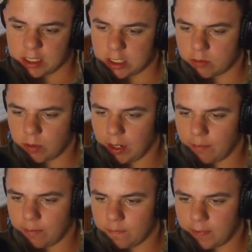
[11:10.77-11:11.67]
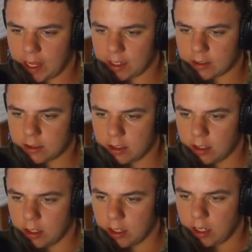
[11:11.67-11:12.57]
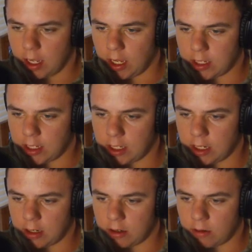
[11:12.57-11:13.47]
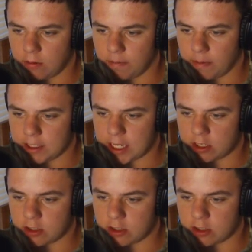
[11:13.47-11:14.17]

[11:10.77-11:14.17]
Just random flags. And in here, there's